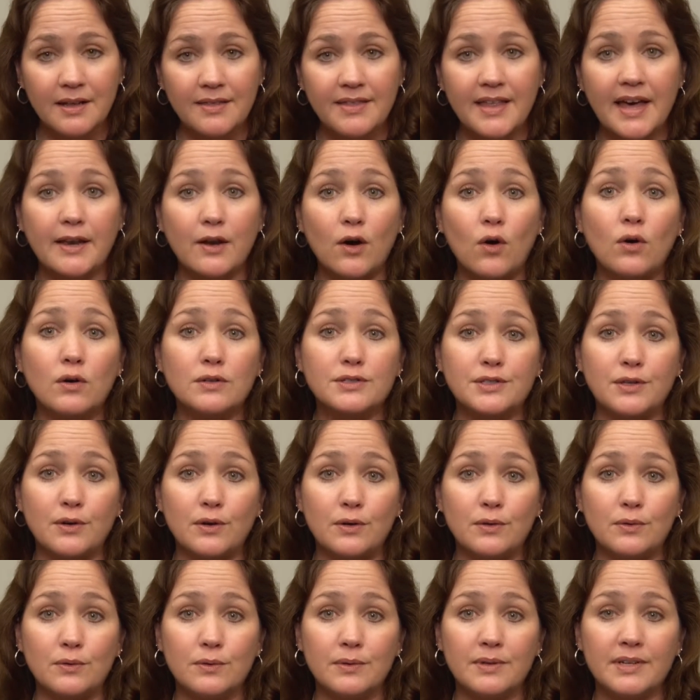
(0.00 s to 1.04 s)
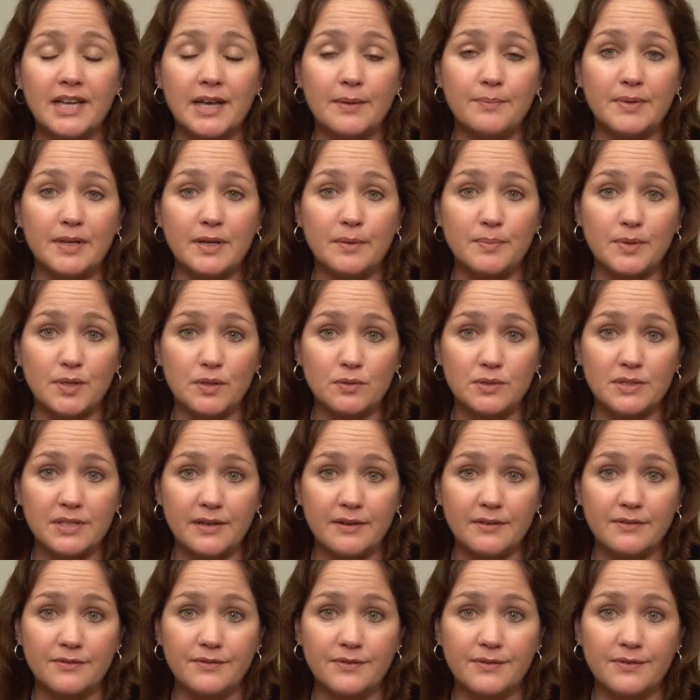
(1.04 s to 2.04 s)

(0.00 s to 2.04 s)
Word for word: that also can be abusive.